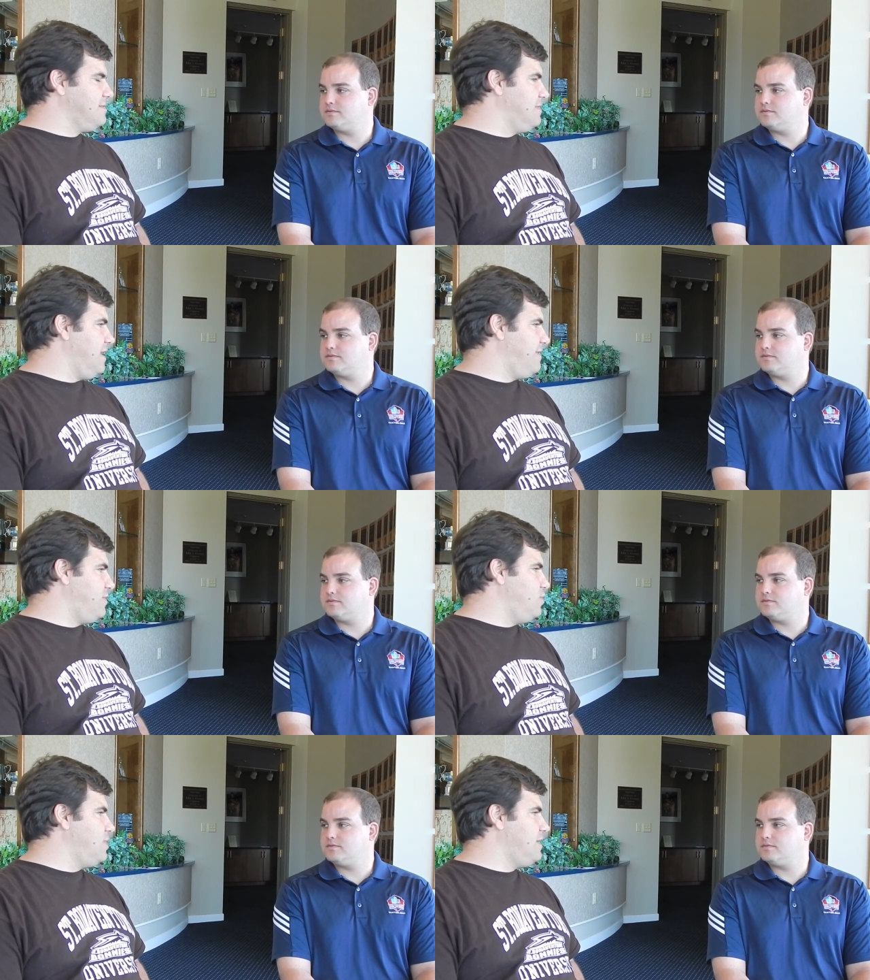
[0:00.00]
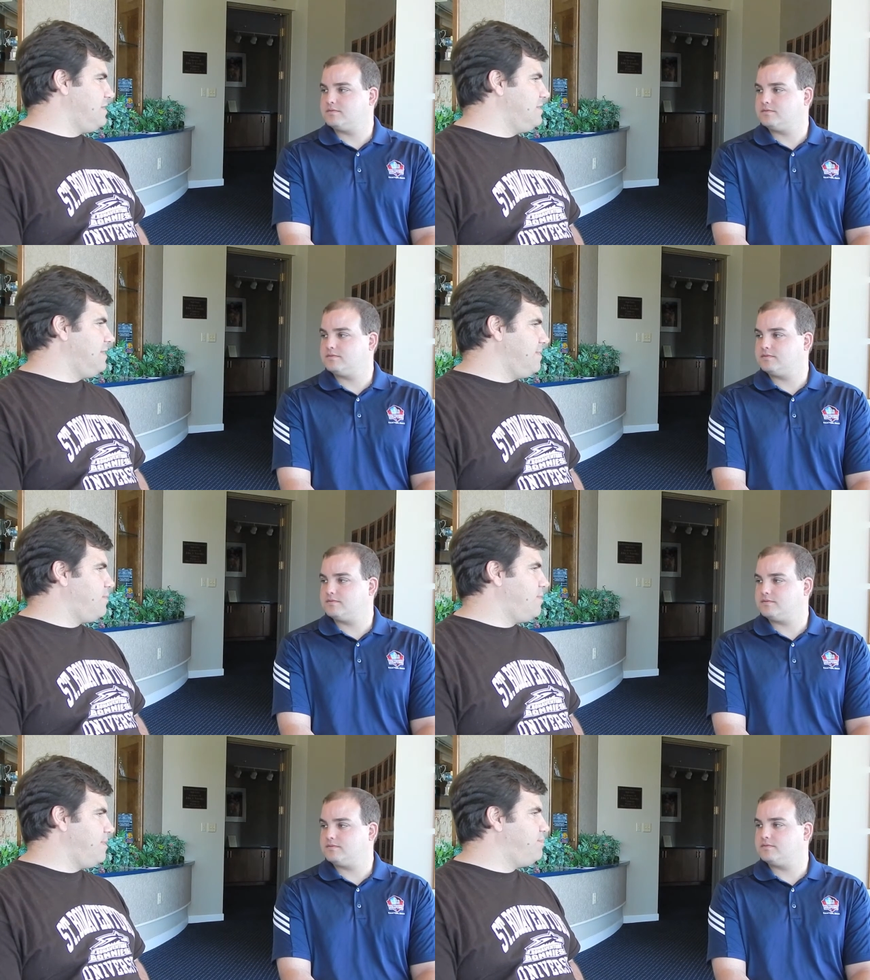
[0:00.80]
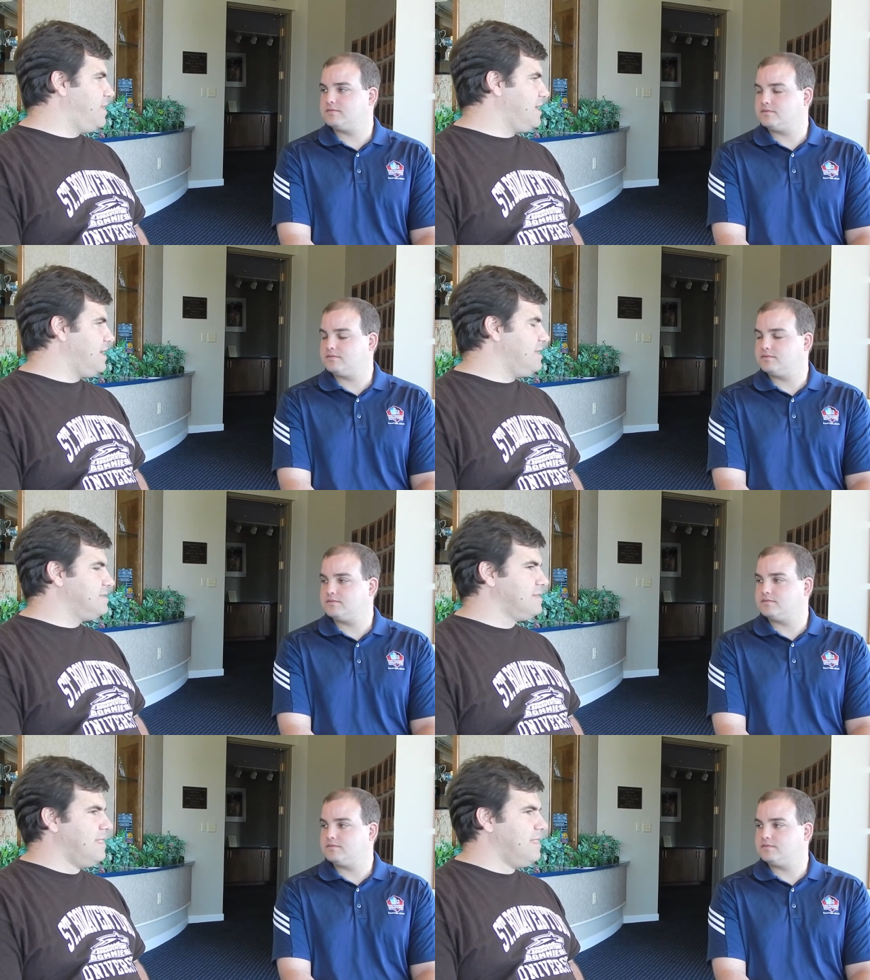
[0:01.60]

Speaker 1: They have a U19 team that we'll be playing against.